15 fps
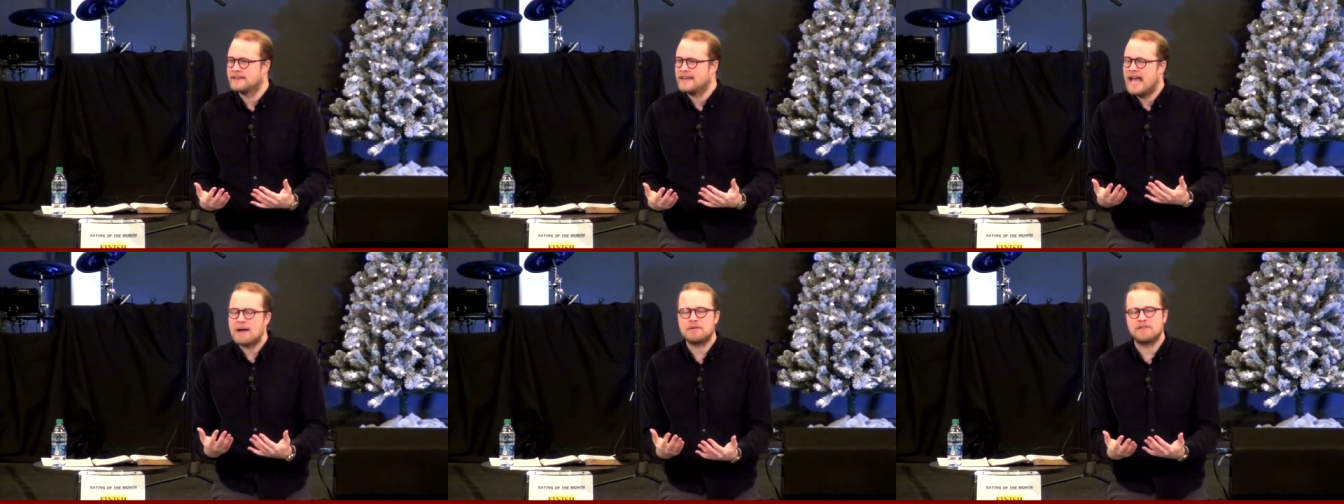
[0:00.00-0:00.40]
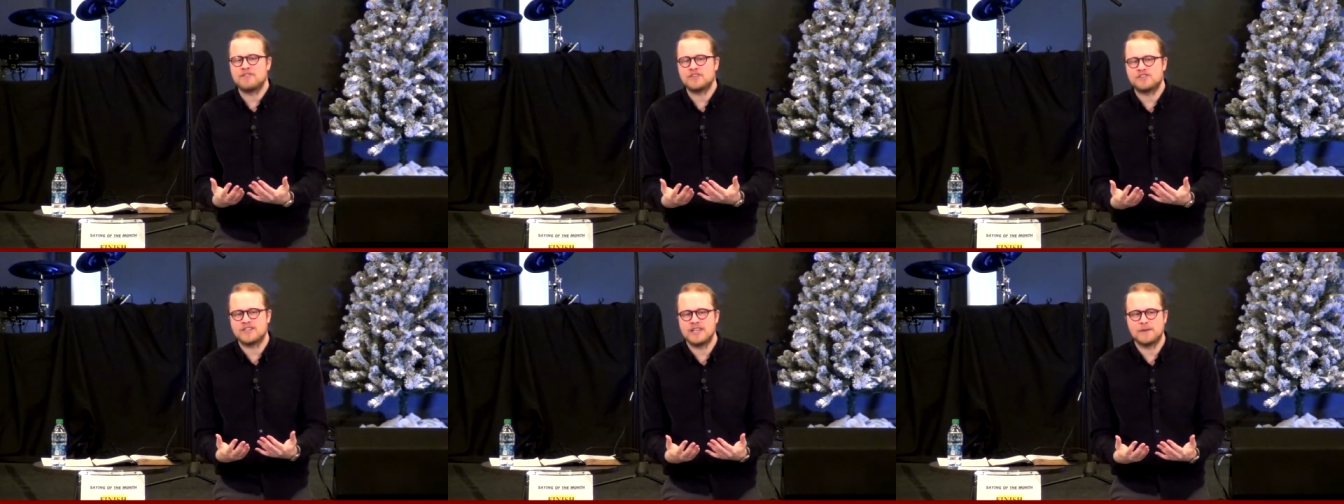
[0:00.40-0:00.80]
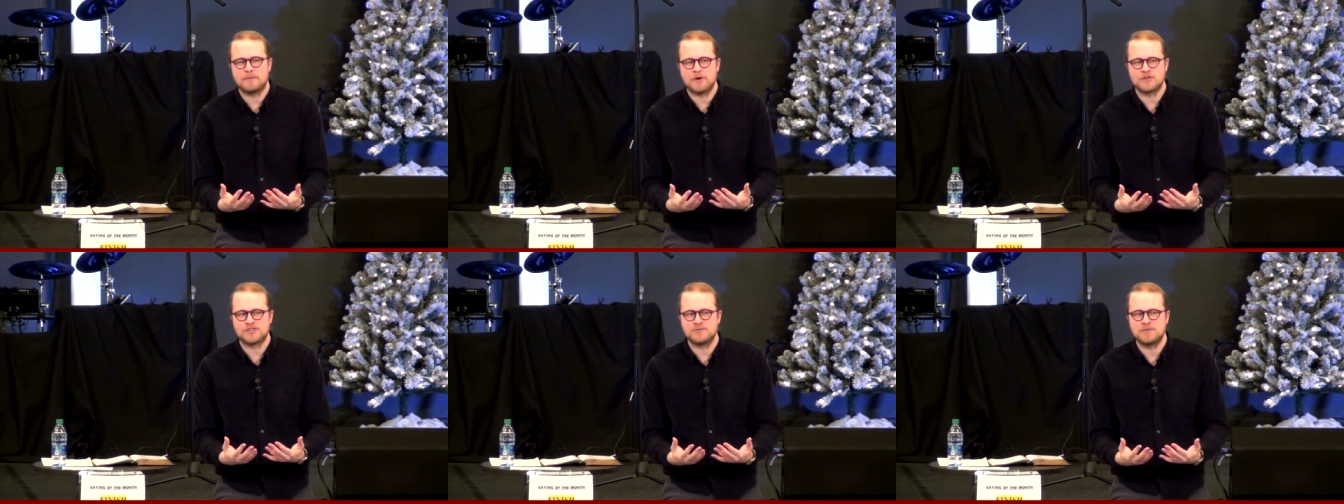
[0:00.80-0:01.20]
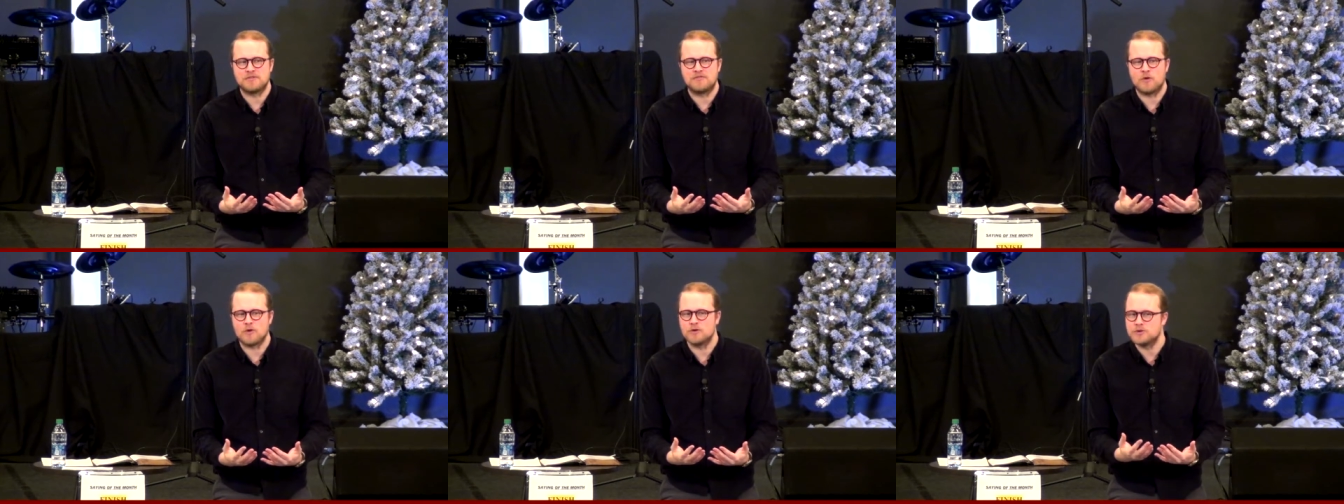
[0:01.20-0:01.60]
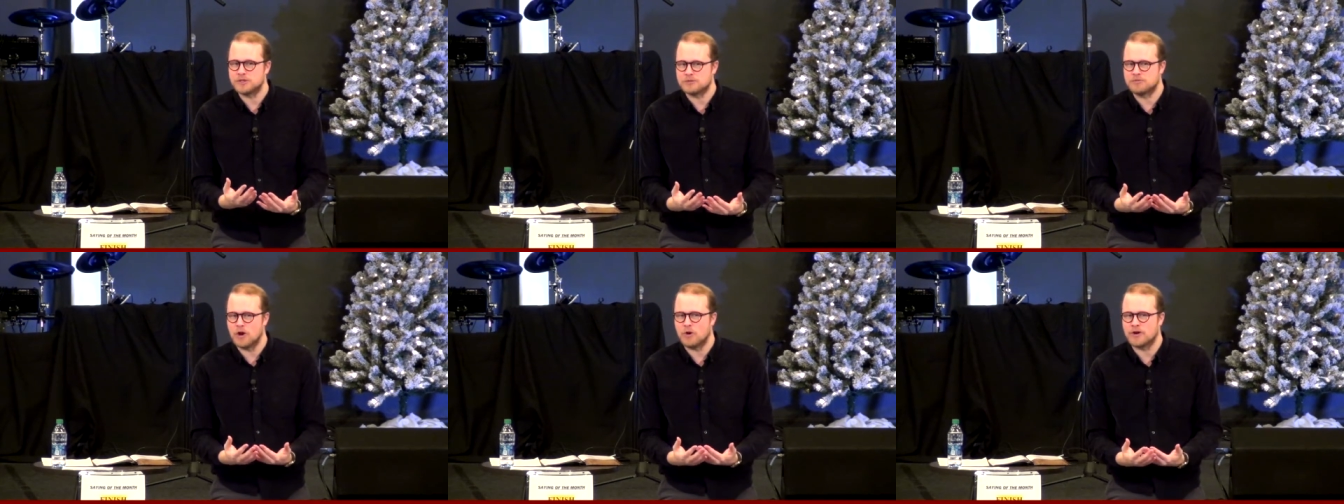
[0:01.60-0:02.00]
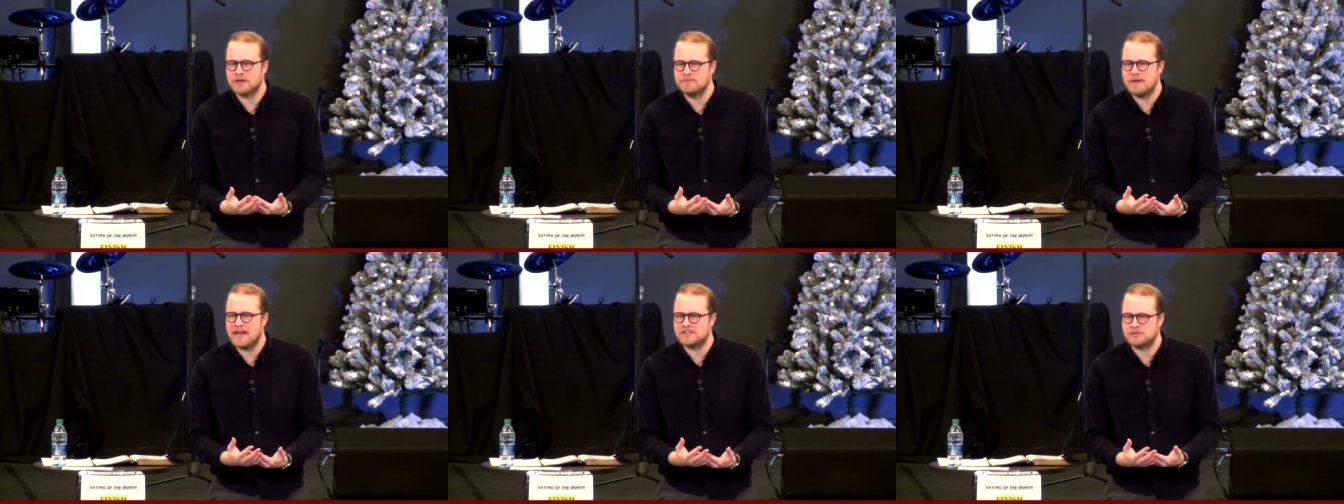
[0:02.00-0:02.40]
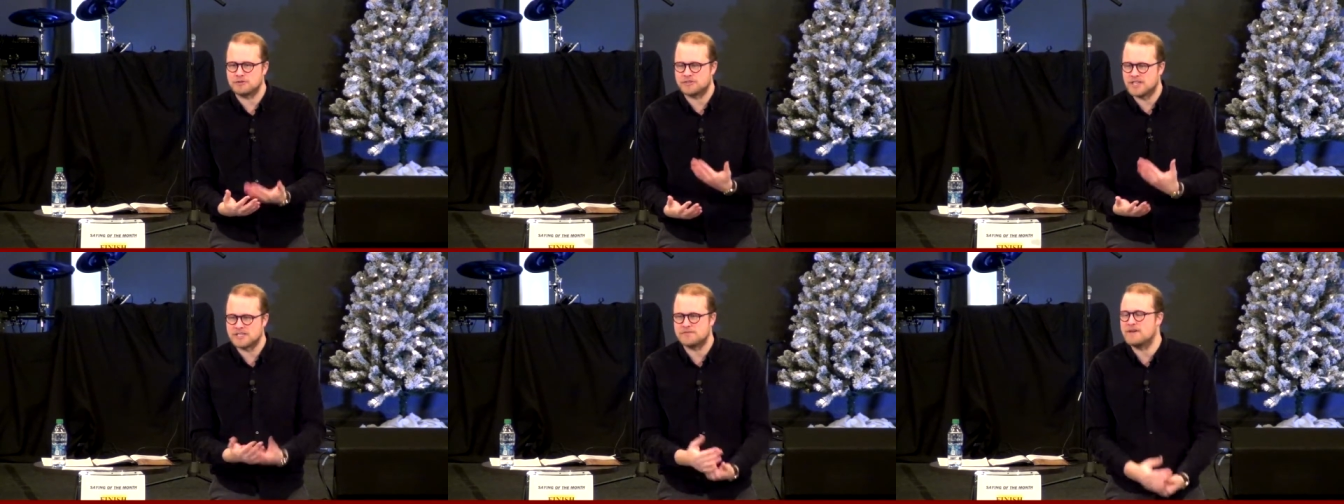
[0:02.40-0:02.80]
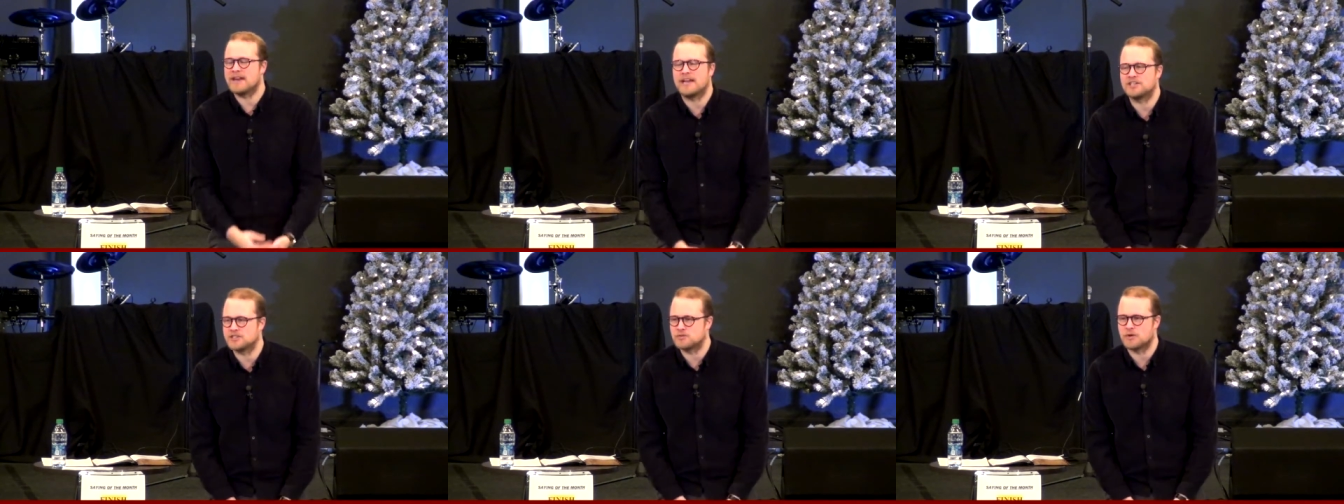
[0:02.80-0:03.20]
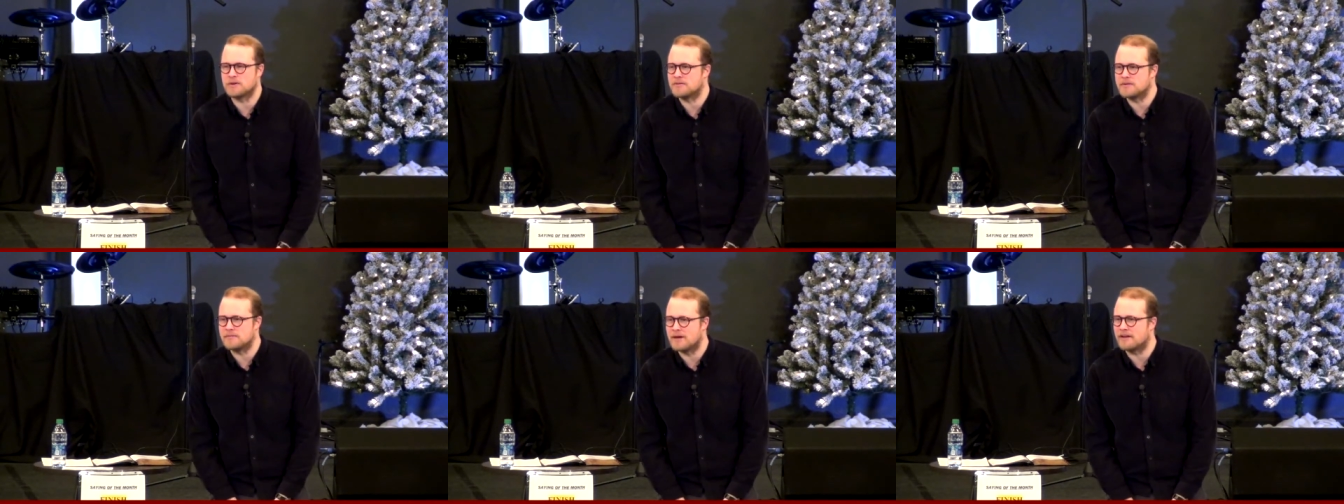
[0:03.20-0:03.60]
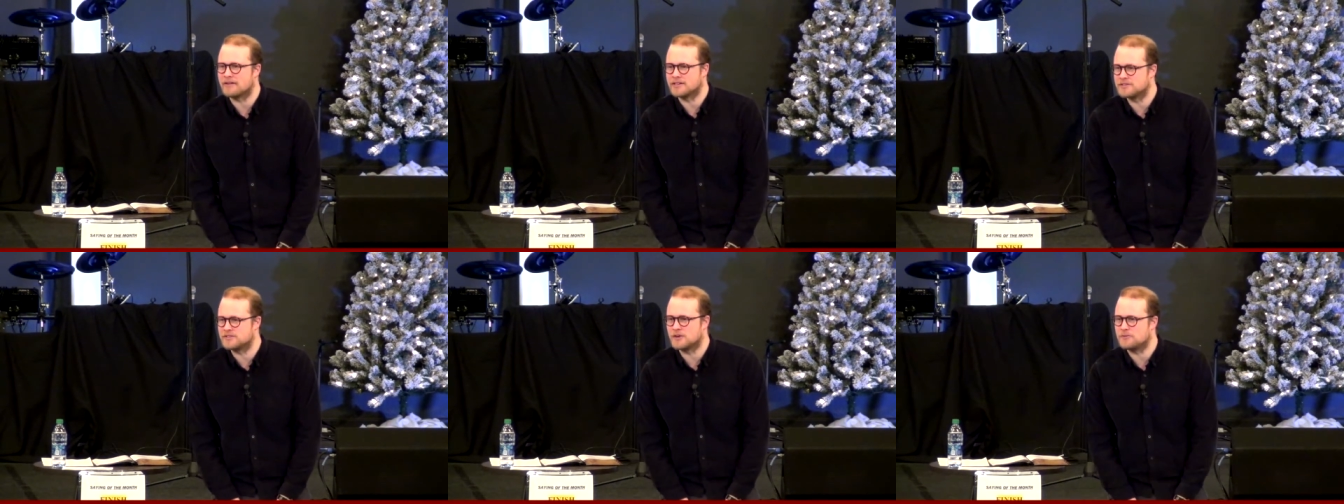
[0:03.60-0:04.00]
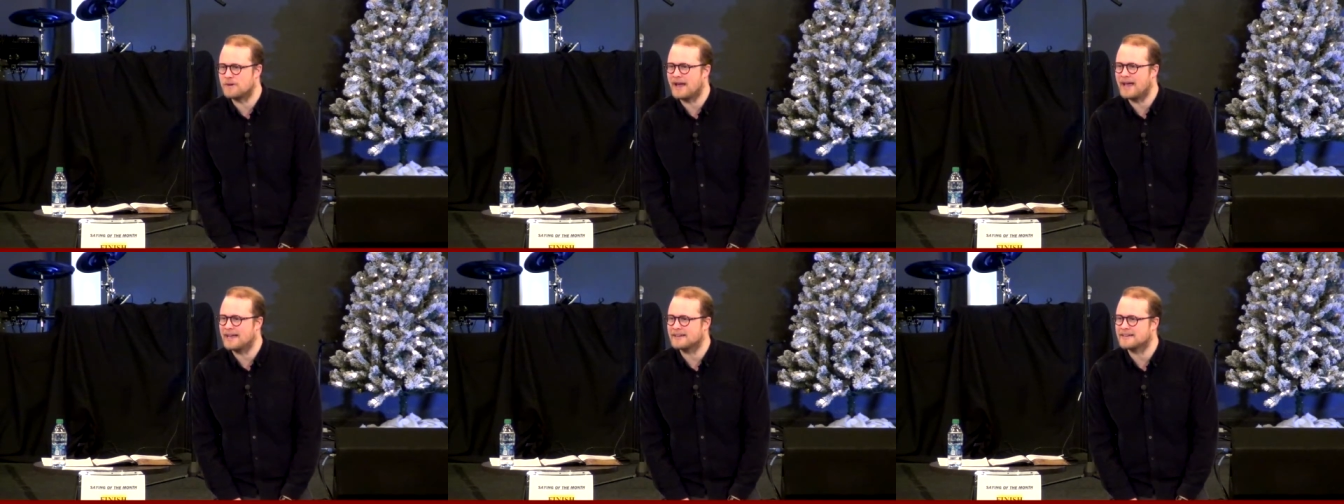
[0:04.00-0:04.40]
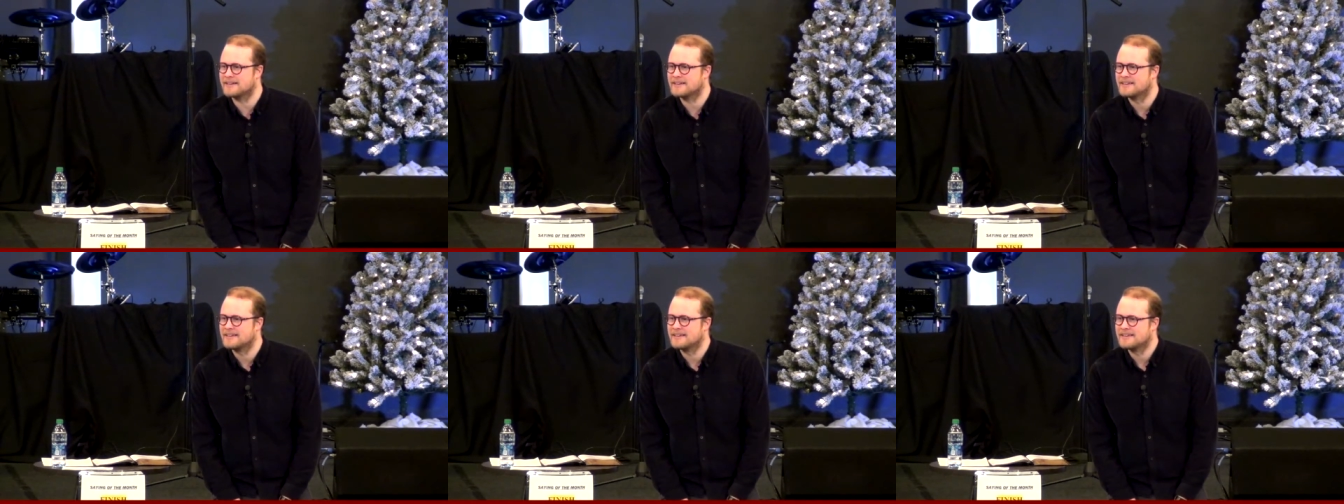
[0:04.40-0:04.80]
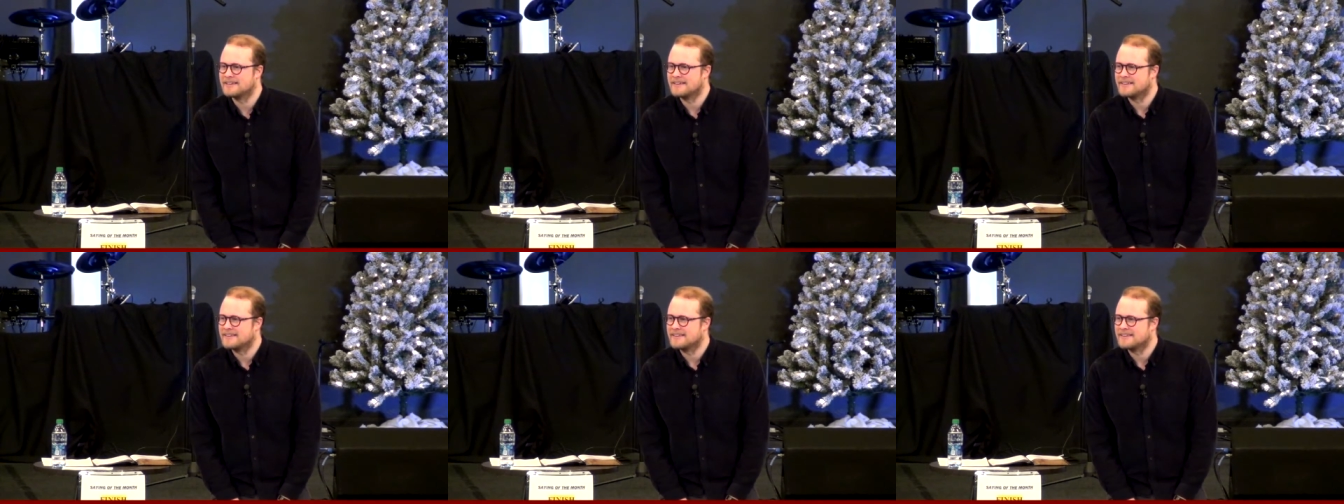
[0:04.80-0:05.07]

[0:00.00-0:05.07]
How many of you seen a person before who's a broken mess who says, Man, I just want to be married so bad? Yeah.